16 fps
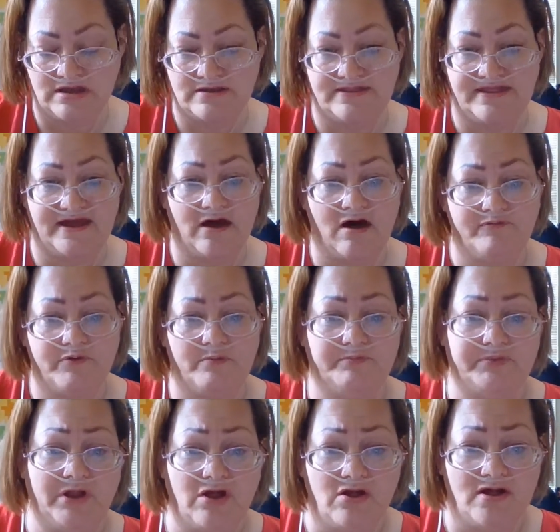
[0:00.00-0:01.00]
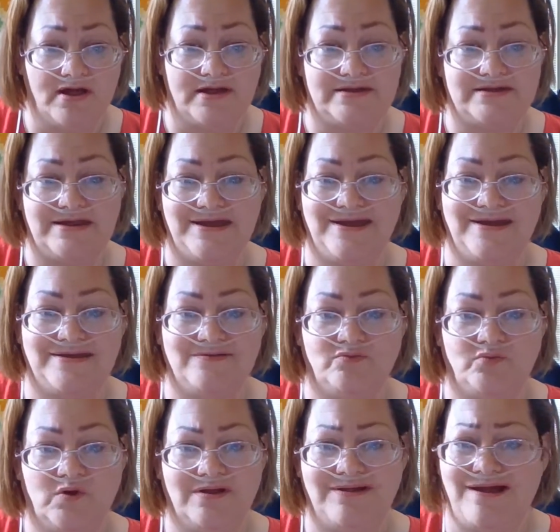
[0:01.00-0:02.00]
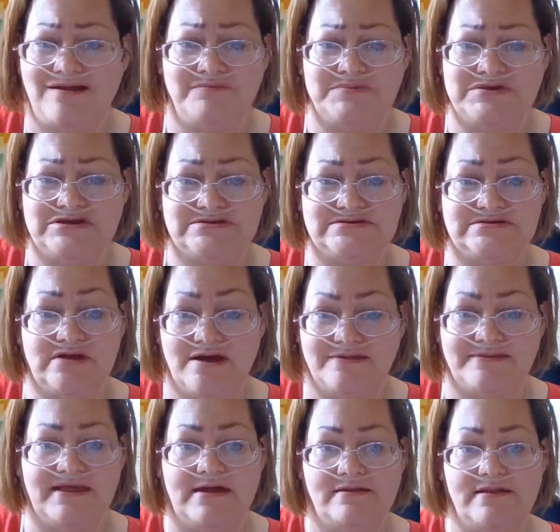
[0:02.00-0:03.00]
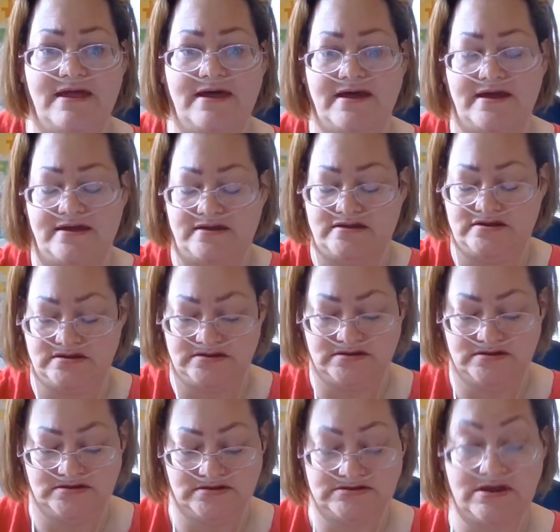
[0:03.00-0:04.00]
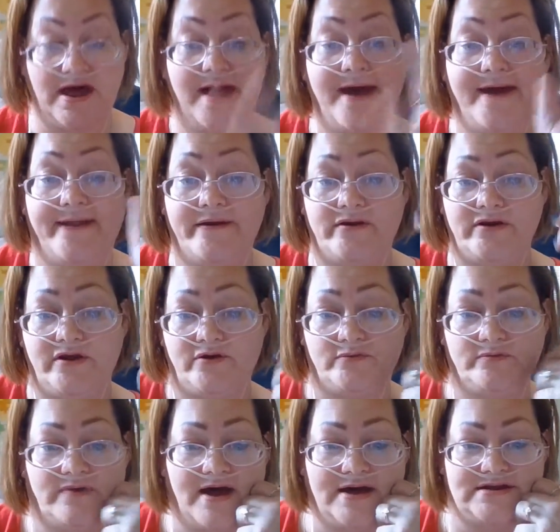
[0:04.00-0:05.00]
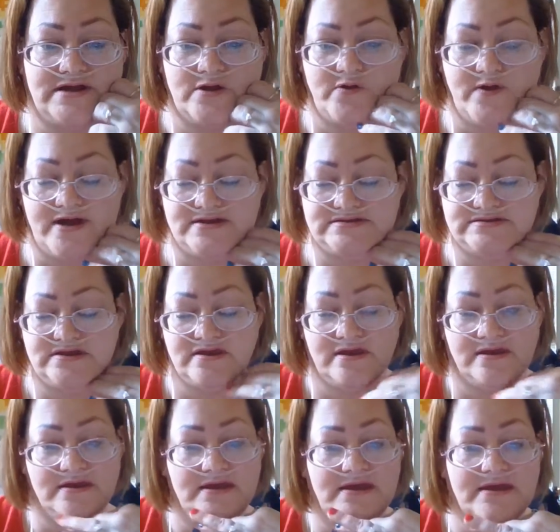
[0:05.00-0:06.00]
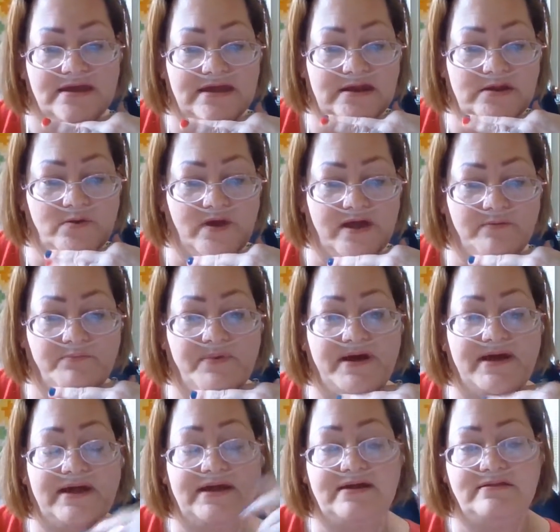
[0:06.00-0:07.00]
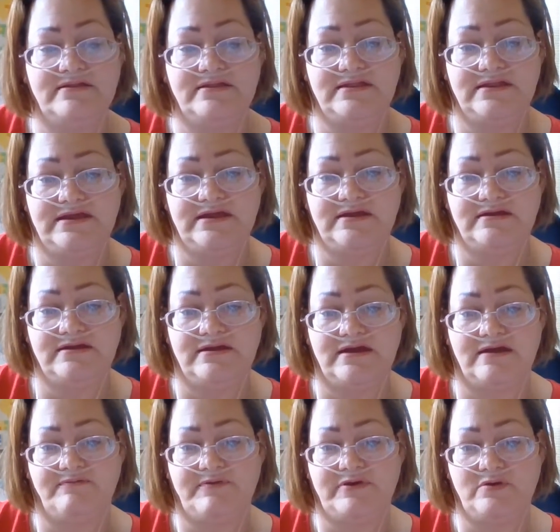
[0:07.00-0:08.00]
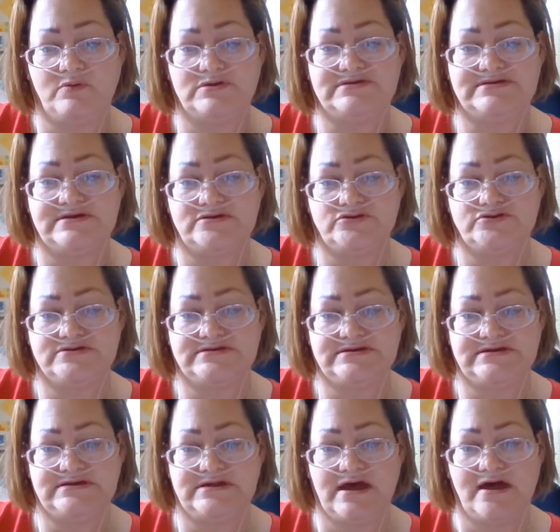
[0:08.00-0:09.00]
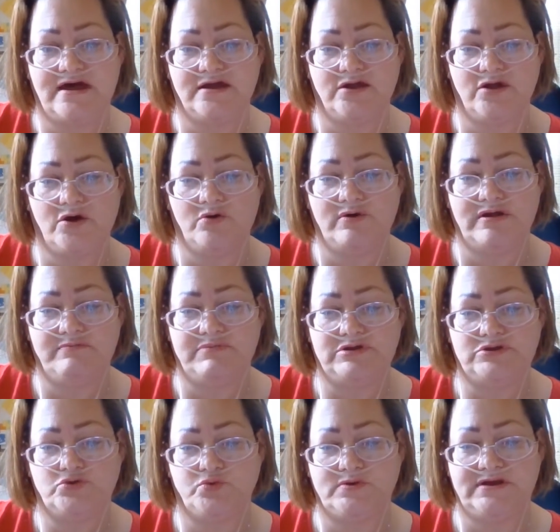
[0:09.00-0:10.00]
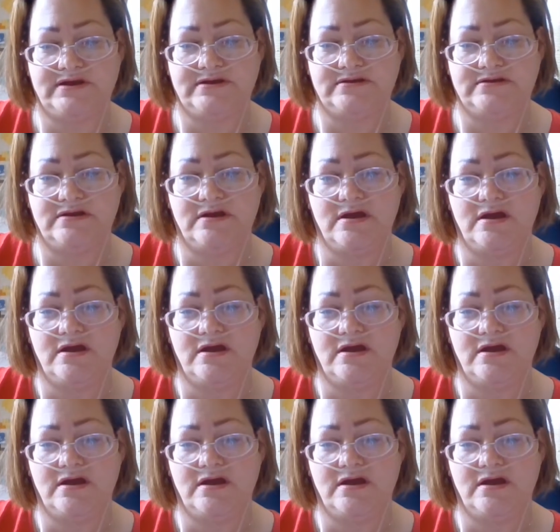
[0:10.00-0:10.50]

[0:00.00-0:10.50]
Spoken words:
they offer blonde, and well, I'm just not that light. So I don't know. I digress. Anyway, but MD, if anyone's interested, I go in between